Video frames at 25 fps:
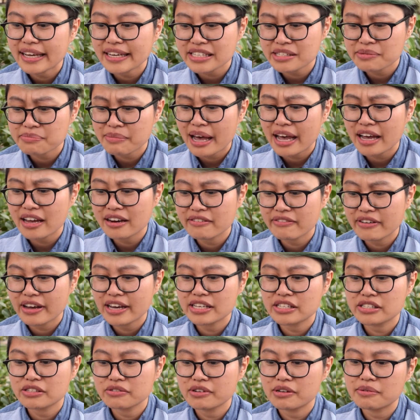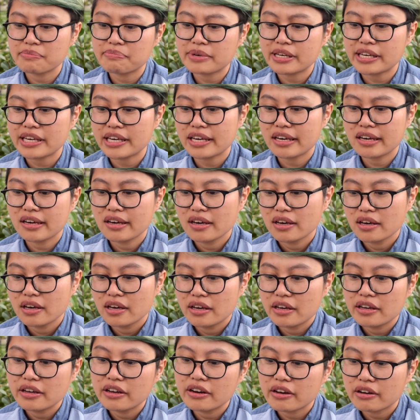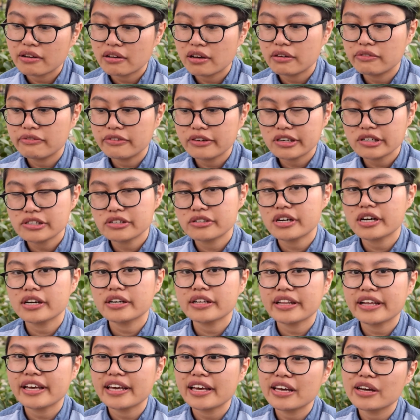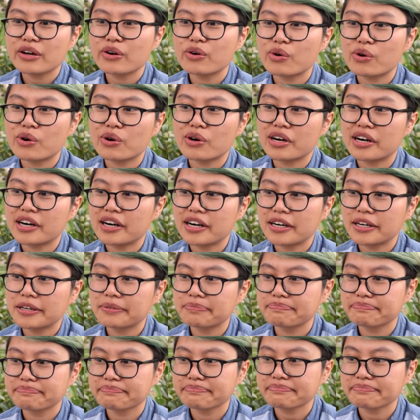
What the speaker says: guess my advice would be, if you're struggling or